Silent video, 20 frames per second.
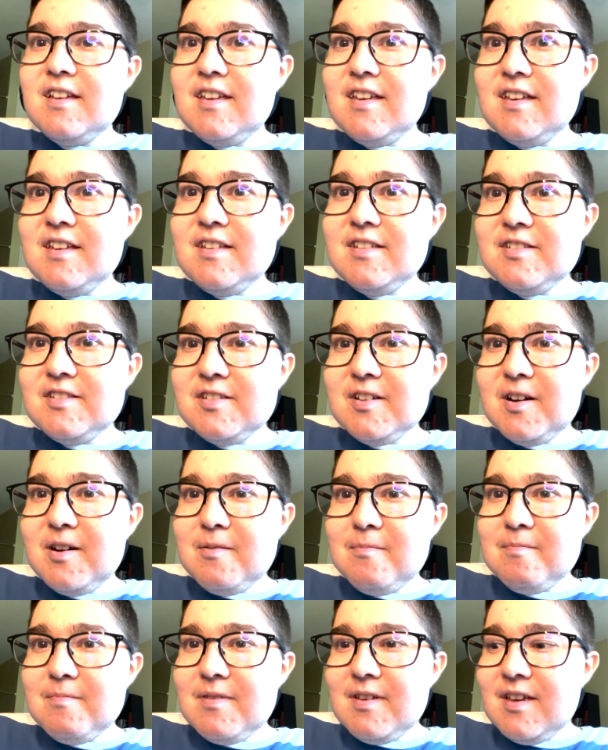is
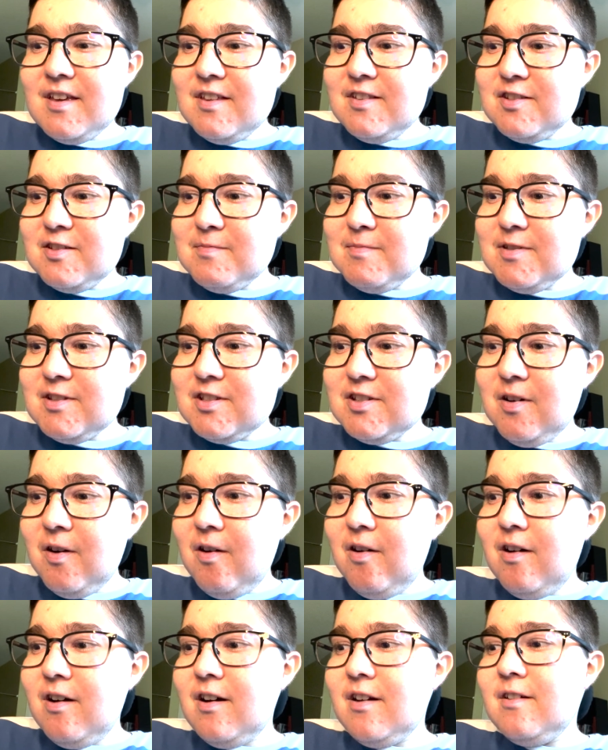um, Ism is
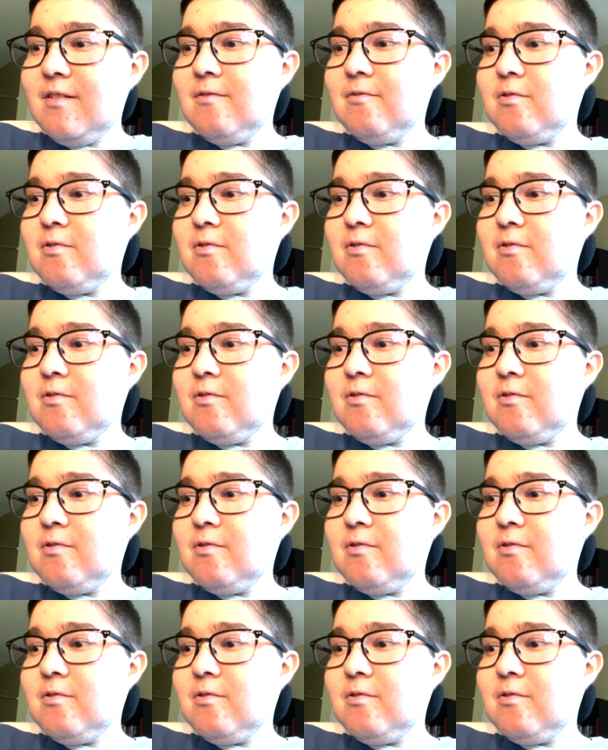gone.